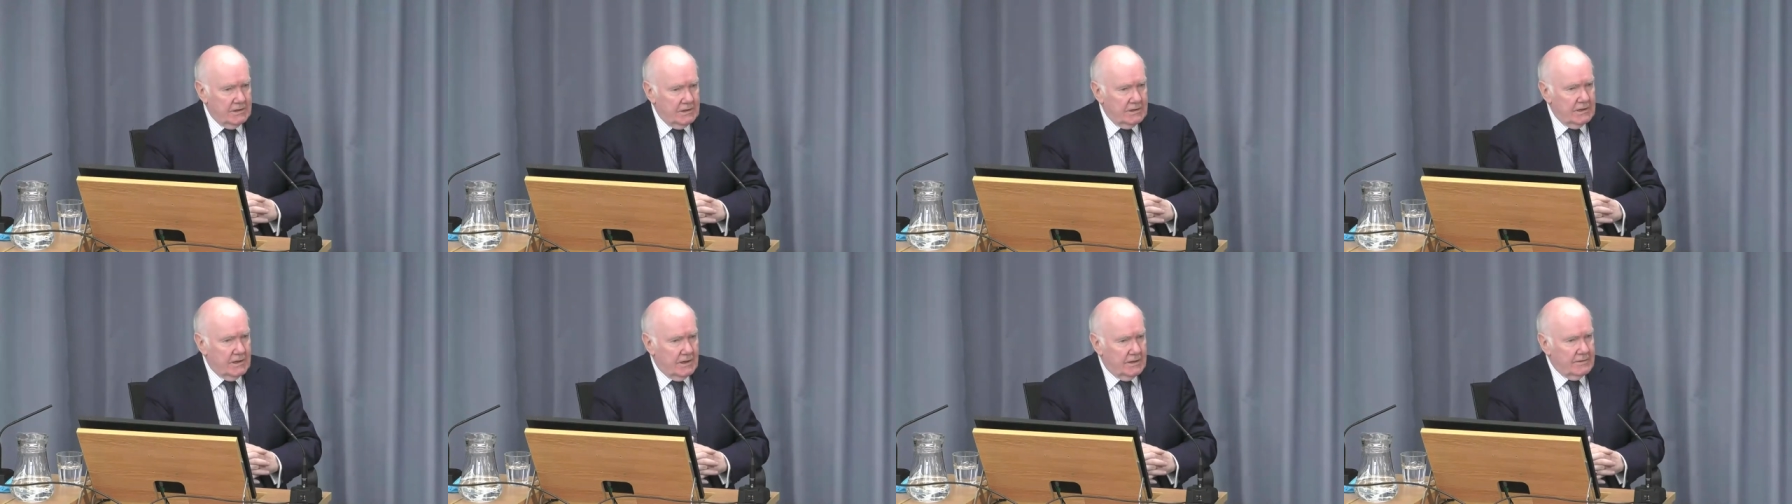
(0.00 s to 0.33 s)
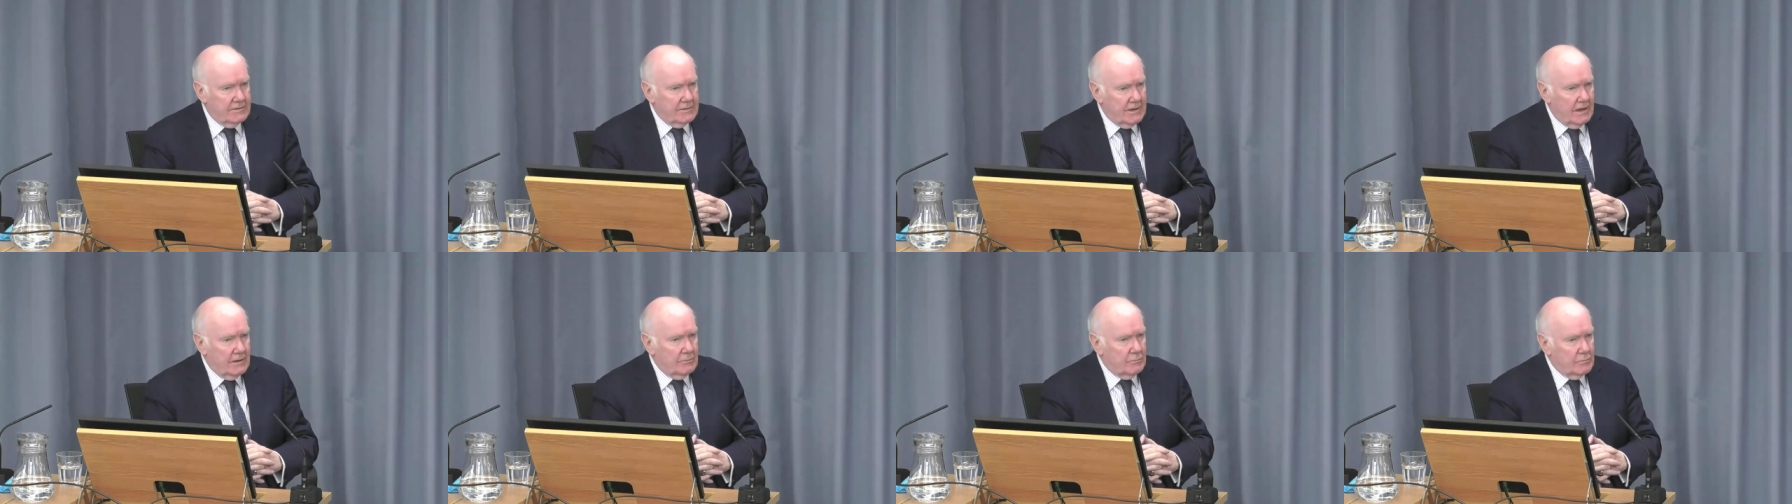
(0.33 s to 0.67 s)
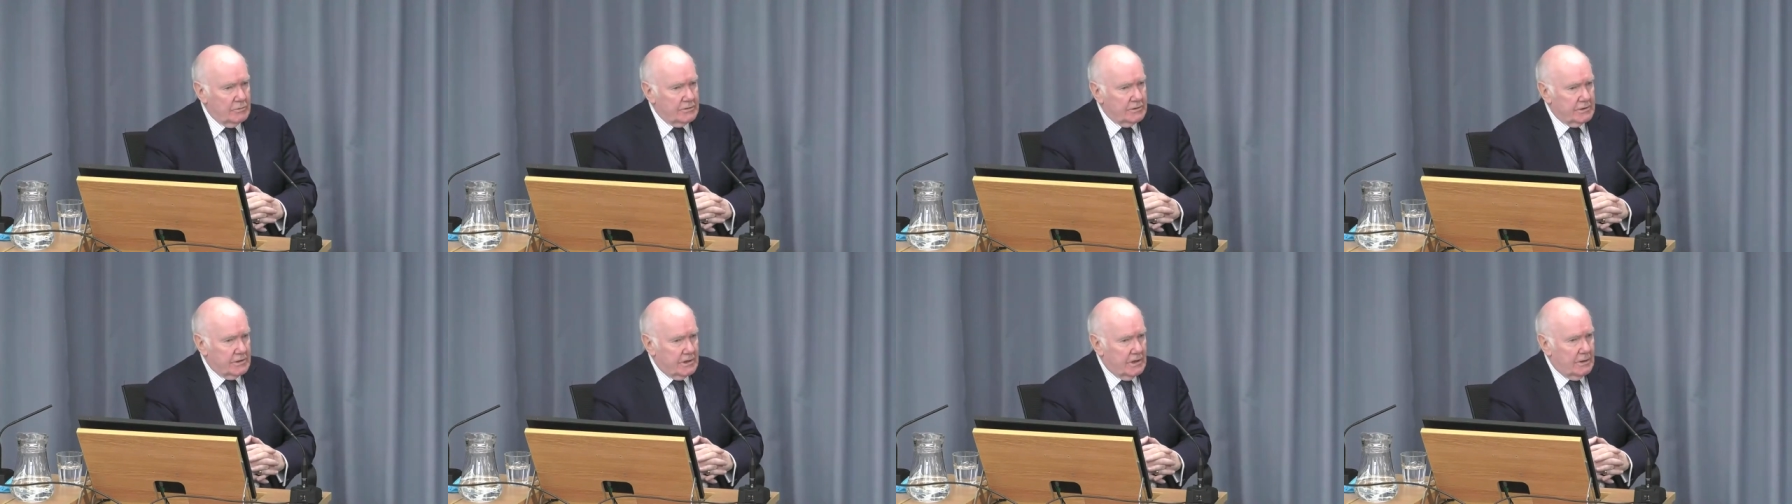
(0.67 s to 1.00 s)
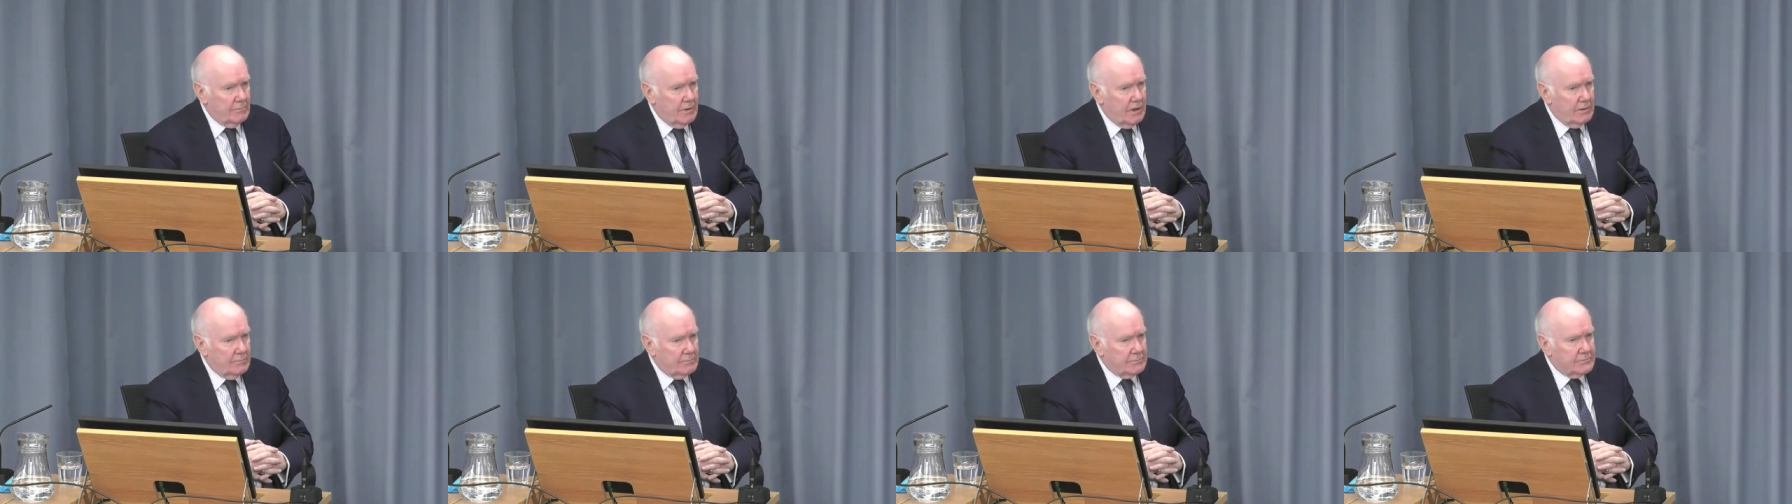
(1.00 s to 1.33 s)
yet that would
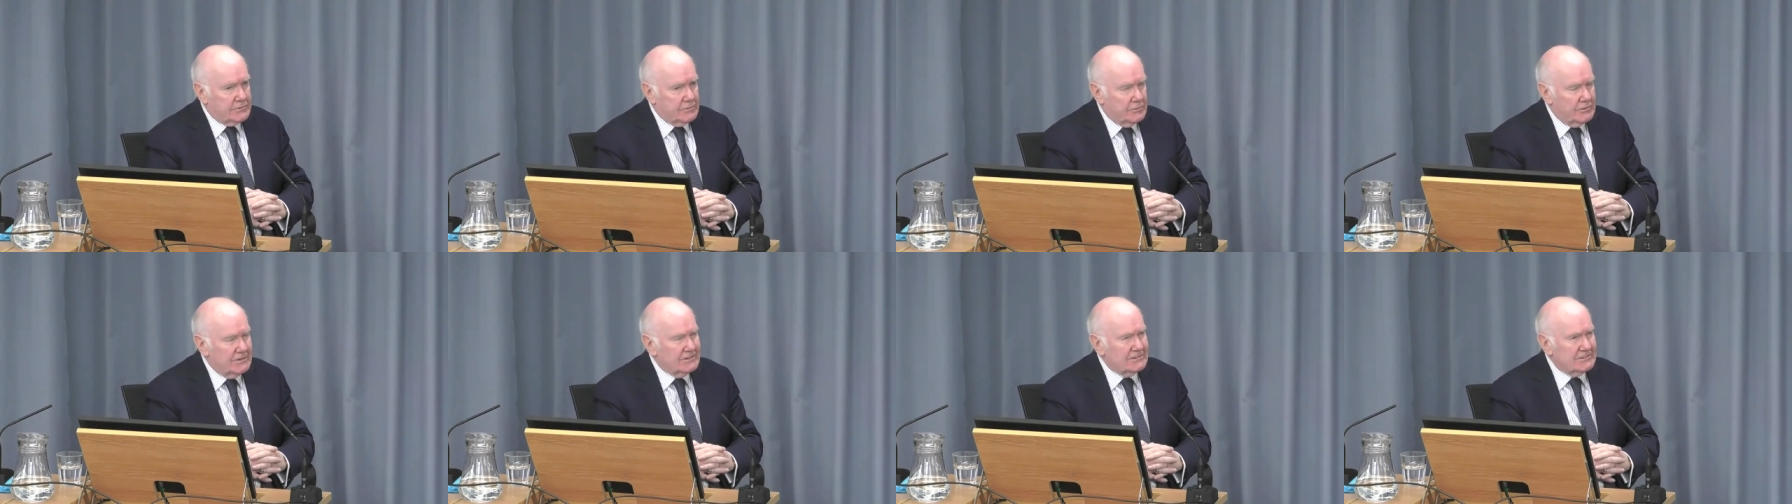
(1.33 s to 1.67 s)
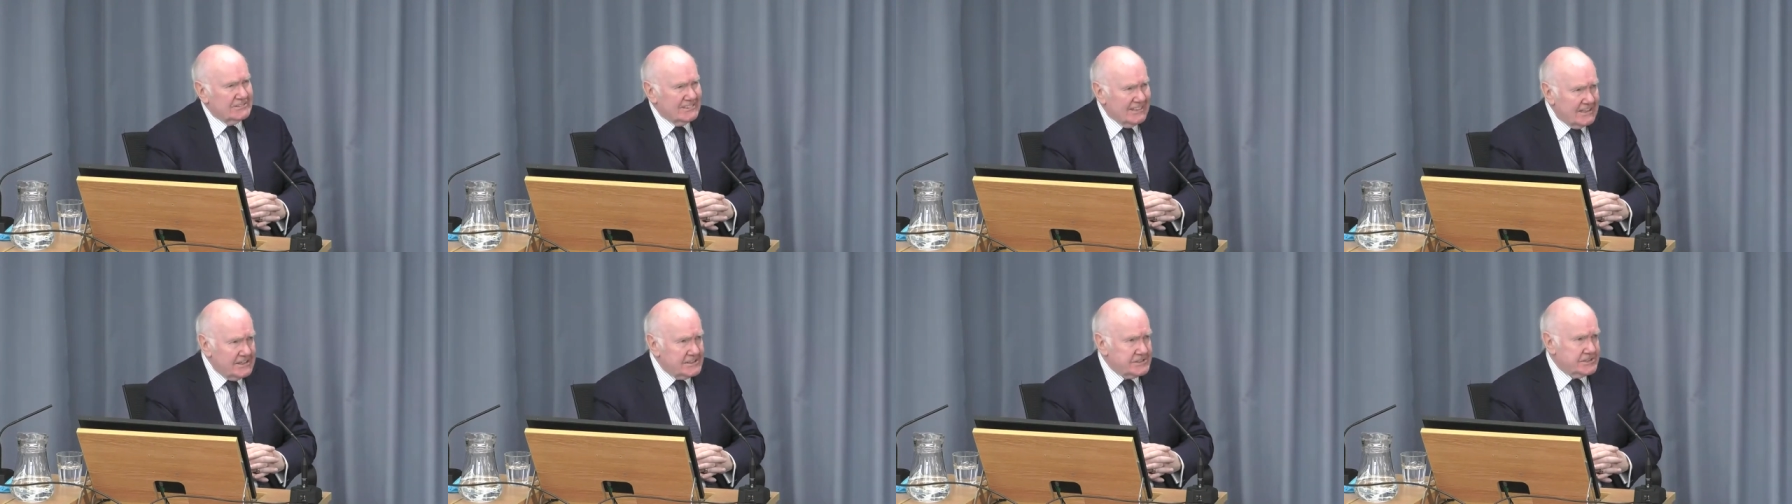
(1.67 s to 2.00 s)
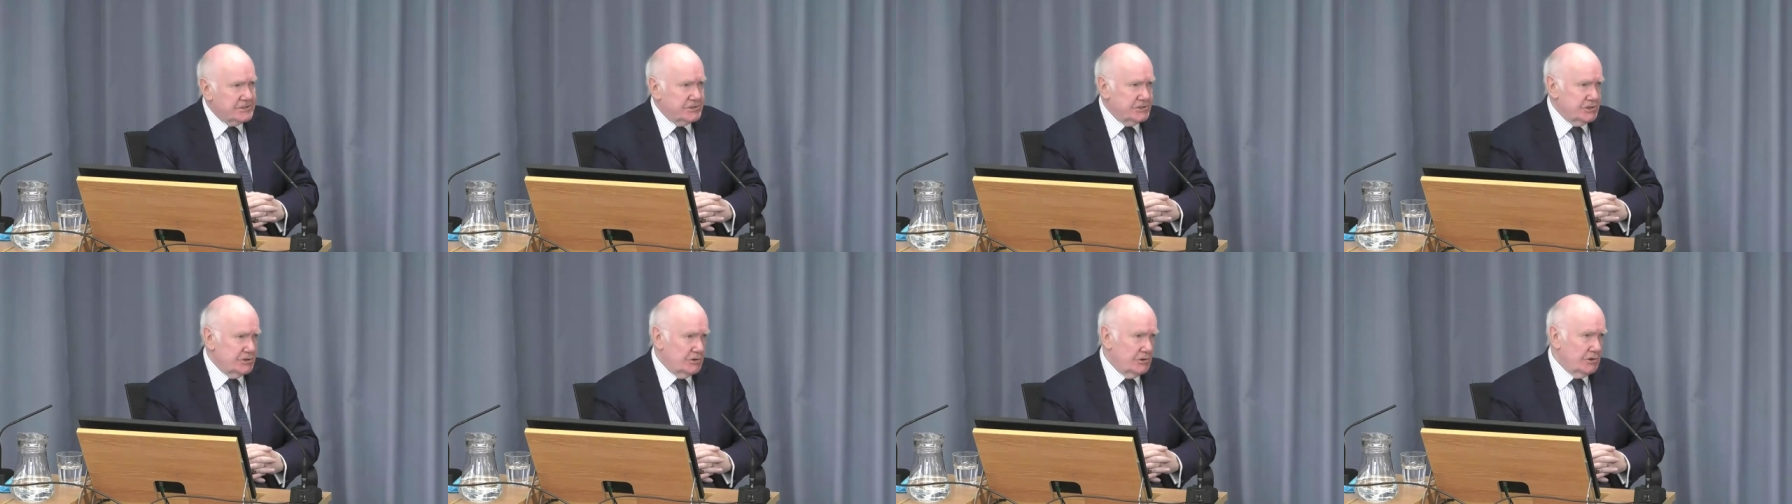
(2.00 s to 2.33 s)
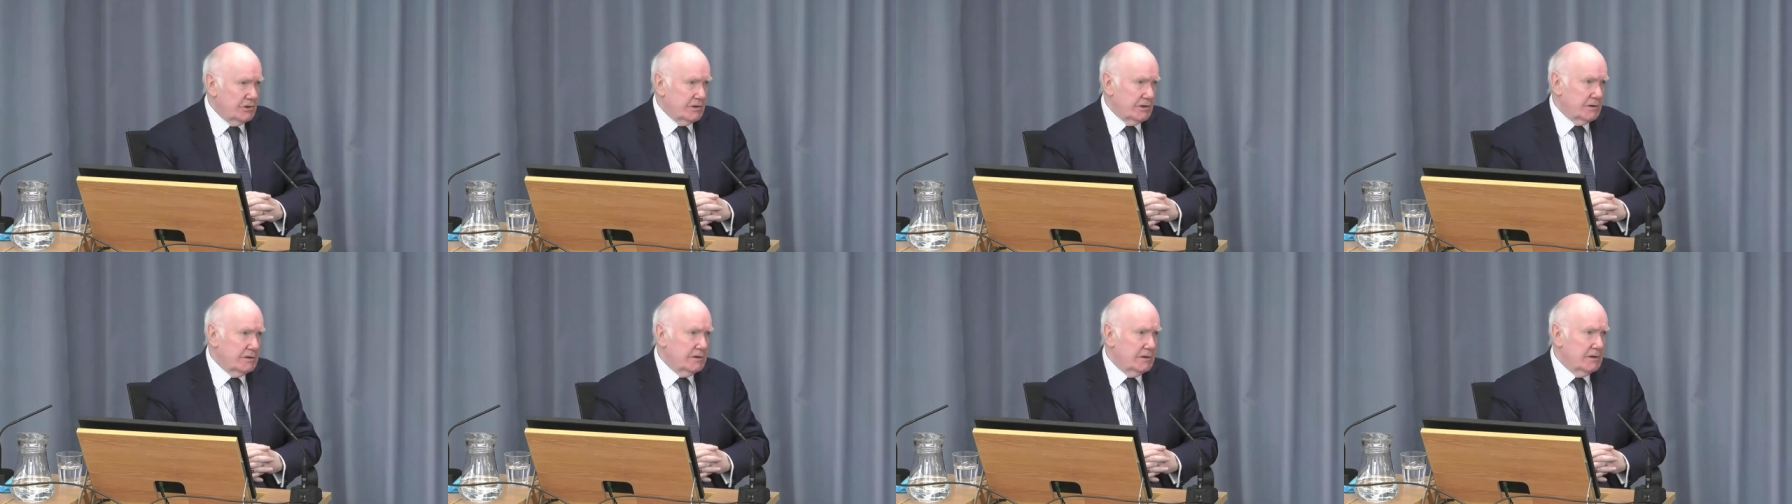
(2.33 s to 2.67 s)
come up to at least
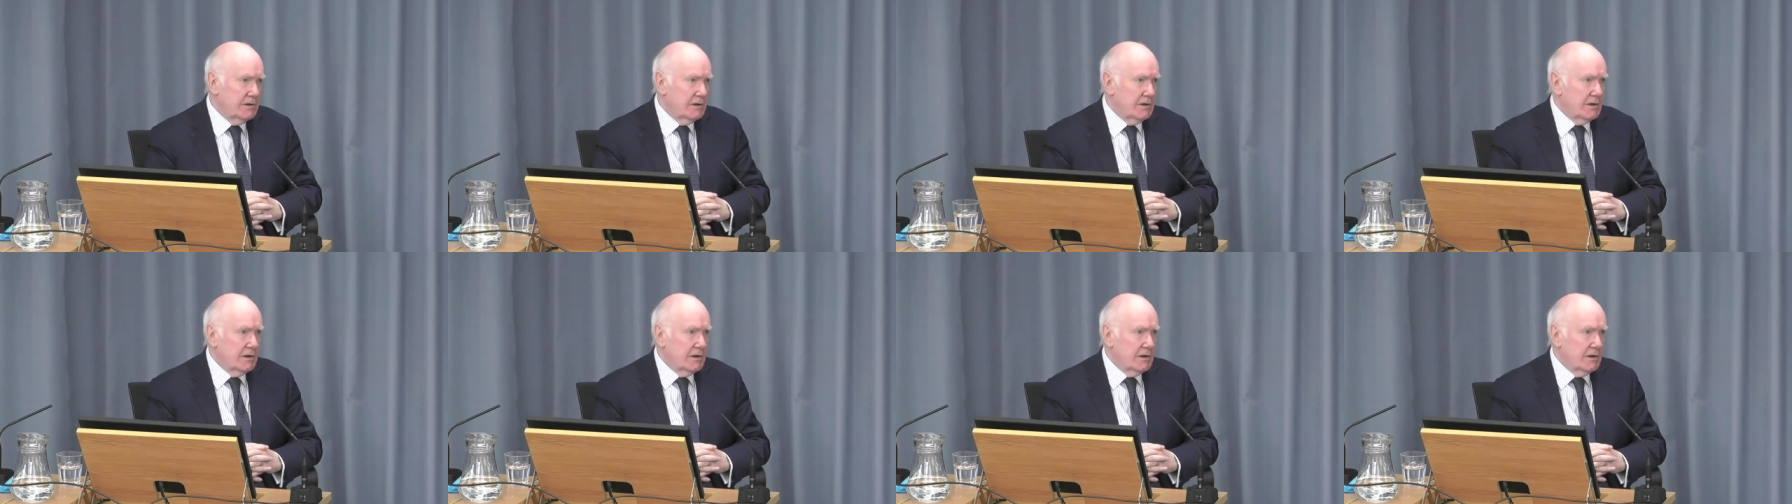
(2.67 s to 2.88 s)
John